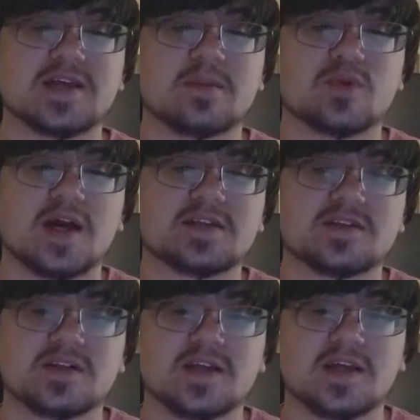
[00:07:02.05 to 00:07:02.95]
and
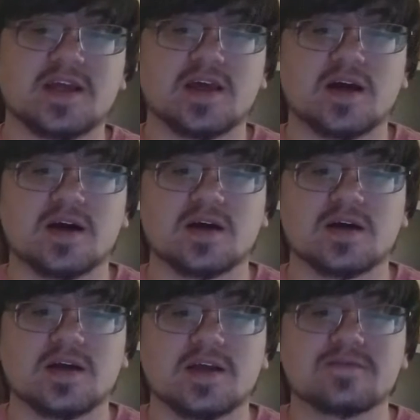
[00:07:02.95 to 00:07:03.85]
practically
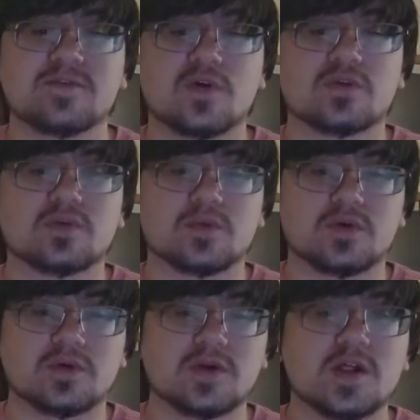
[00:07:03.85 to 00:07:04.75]

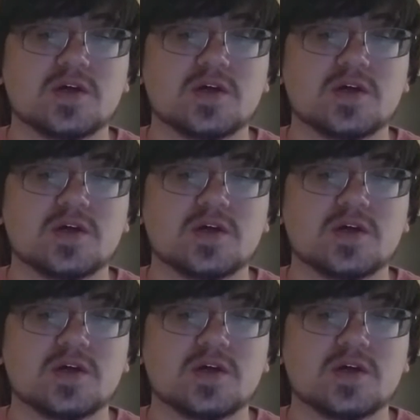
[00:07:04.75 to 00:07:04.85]
invulnerable